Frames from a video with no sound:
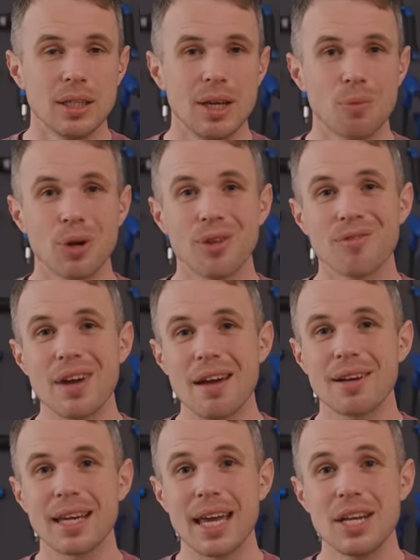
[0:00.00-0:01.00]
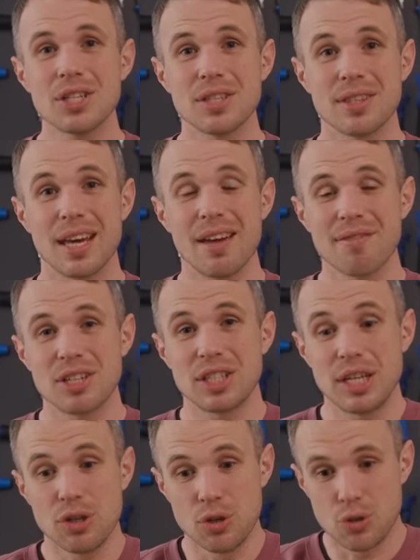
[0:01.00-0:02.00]
in one of the rare occasions that I ever
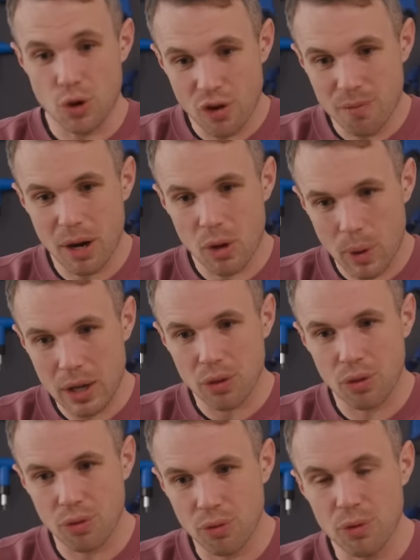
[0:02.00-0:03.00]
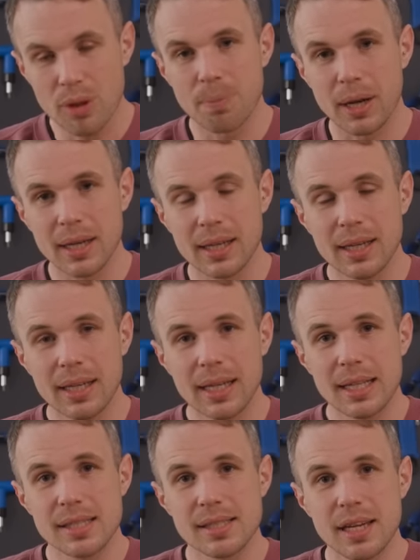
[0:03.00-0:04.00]
actually drove my weight through the bike
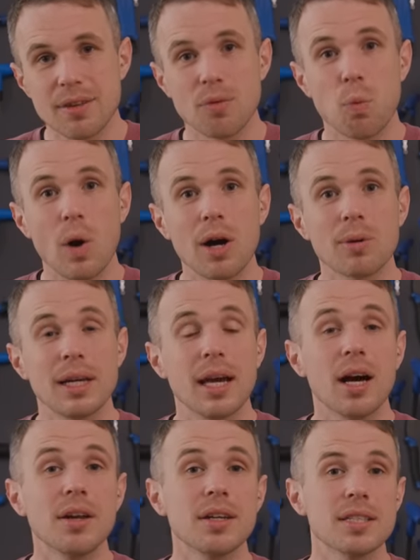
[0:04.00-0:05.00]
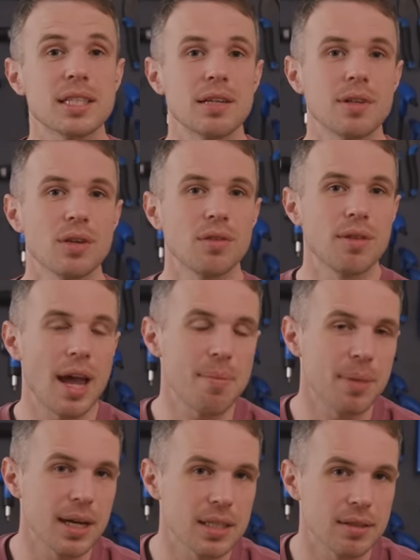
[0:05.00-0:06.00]
instead of wildly understeering through the
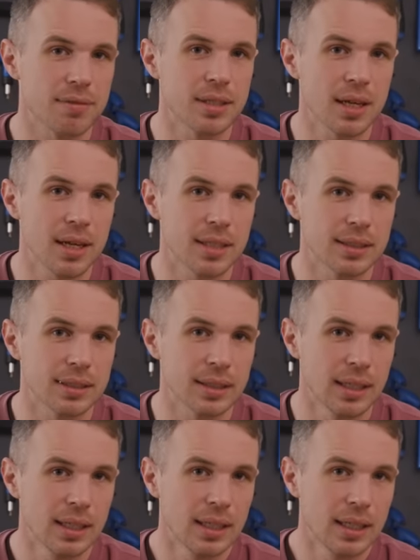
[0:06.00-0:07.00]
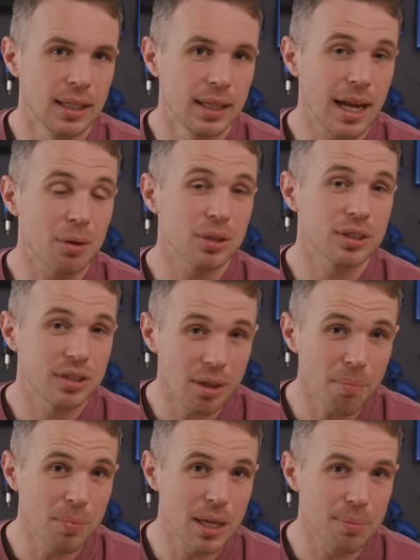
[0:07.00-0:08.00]
apex of turns. Now,
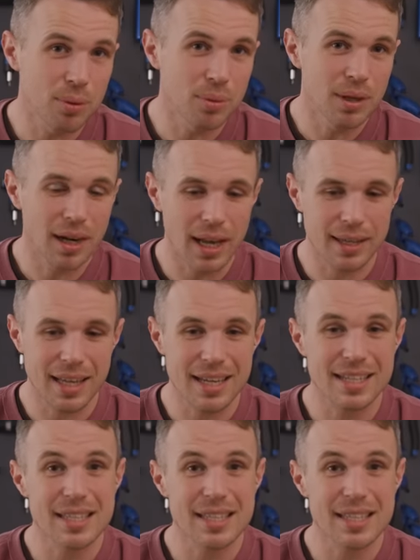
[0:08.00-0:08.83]
some people like that